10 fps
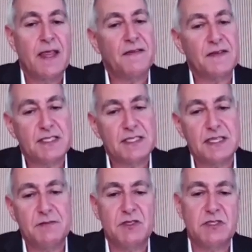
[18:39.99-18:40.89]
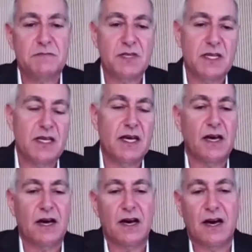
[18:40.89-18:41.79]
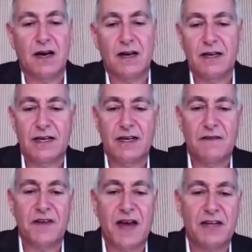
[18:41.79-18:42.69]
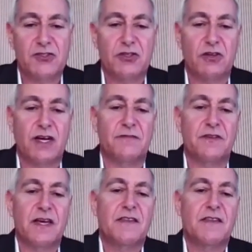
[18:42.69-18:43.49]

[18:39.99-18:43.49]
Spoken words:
And this seems to be a factor of